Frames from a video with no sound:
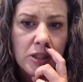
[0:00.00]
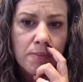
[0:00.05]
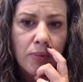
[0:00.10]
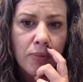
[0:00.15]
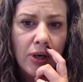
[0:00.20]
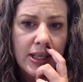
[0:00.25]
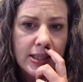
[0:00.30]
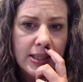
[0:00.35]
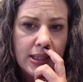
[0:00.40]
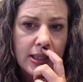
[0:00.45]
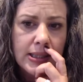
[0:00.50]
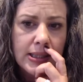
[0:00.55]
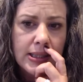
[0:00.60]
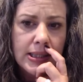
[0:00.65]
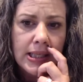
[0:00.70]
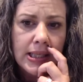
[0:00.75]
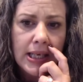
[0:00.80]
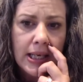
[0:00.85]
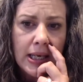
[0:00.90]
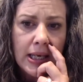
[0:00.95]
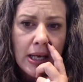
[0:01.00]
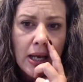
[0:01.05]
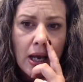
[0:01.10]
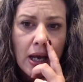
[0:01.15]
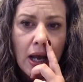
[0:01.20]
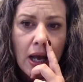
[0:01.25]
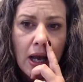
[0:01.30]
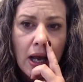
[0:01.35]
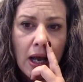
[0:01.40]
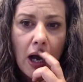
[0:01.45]
presidency,
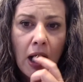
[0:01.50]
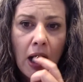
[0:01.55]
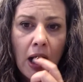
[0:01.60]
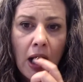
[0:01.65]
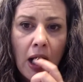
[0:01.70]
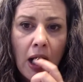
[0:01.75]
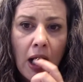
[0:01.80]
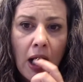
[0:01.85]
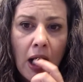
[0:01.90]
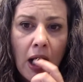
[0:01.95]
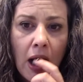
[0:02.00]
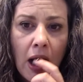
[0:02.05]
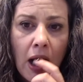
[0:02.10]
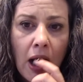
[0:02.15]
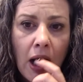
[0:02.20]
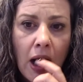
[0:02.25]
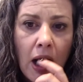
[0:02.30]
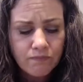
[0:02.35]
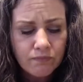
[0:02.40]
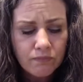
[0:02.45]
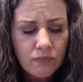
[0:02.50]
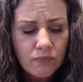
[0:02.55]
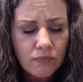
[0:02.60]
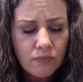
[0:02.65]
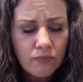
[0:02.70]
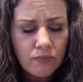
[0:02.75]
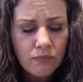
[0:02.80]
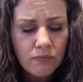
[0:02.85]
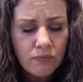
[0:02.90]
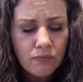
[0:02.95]

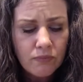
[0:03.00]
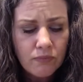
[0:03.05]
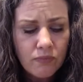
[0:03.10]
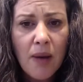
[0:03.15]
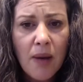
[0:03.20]
how